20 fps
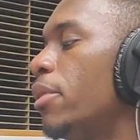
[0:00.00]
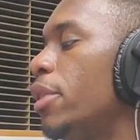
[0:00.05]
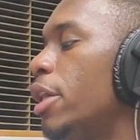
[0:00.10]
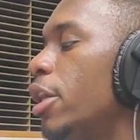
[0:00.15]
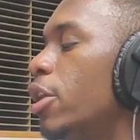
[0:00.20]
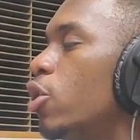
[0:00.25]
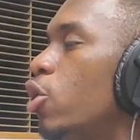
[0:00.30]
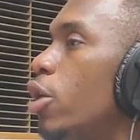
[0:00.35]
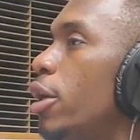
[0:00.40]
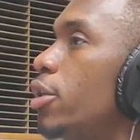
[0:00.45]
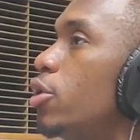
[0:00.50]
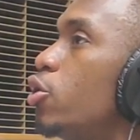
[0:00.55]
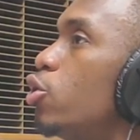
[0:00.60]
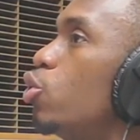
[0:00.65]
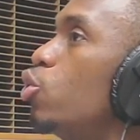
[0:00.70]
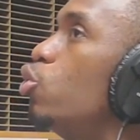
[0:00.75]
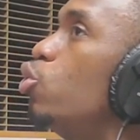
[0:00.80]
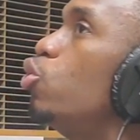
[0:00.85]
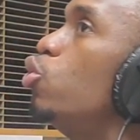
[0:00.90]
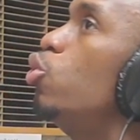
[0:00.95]
they're going
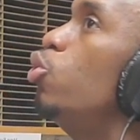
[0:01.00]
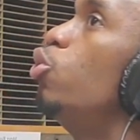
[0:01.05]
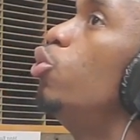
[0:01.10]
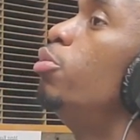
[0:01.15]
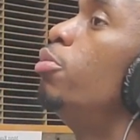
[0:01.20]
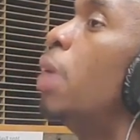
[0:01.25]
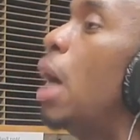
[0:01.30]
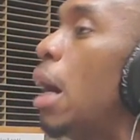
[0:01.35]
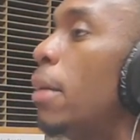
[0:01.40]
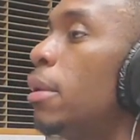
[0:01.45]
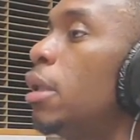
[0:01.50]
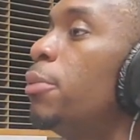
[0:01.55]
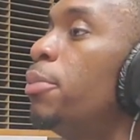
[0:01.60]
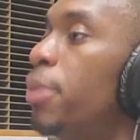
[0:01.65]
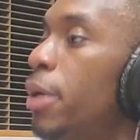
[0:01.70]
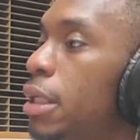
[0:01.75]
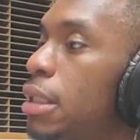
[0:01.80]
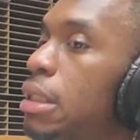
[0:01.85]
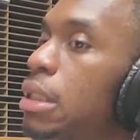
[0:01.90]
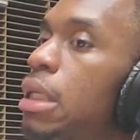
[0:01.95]
to probably
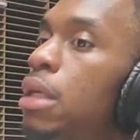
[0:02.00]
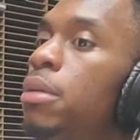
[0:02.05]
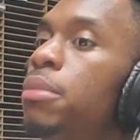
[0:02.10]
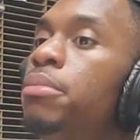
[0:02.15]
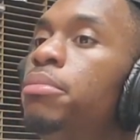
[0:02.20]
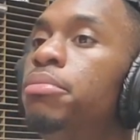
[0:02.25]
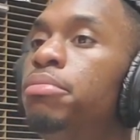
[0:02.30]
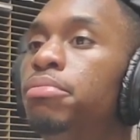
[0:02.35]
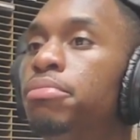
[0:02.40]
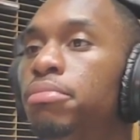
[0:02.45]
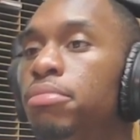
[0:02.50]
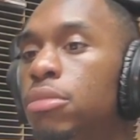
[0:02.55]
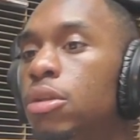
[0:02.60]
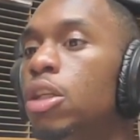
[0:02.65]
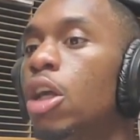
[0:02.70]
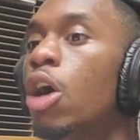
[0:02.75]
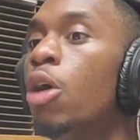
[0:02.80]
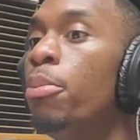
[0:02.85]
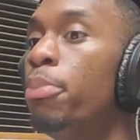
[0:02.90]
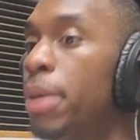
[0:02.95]
put some, you
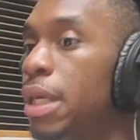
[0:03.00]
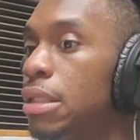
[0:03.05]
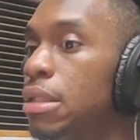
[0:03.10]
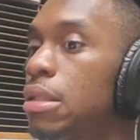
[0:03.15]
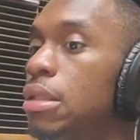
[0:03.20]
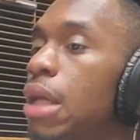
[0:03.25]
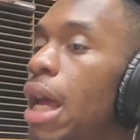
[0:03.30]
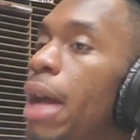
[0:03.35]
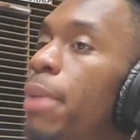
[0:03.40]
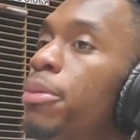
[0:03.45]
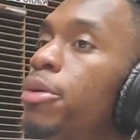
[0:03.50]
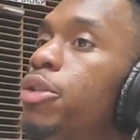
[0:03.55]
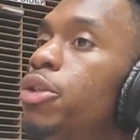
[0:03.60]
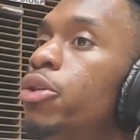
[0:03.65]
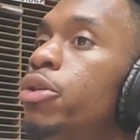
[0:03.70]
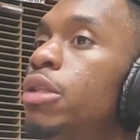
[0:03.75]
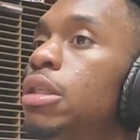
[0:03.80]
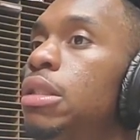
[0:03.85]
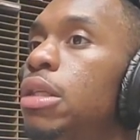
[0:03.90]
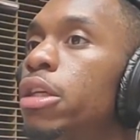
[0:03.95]
know, business
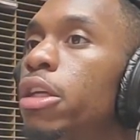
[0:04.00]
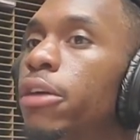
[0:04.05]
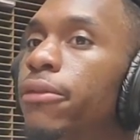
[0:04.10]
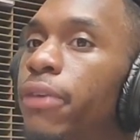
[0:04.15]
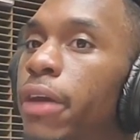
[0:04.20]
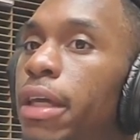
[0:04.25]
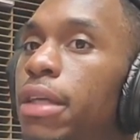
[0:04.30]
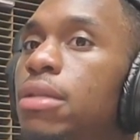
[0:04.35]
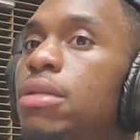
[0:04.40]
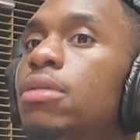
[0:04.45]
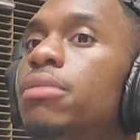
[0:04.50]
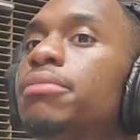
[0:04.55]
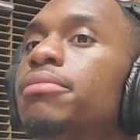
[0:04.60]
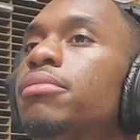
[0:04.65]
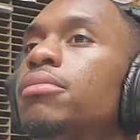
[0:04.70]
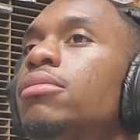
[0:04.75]
opportunities in your face.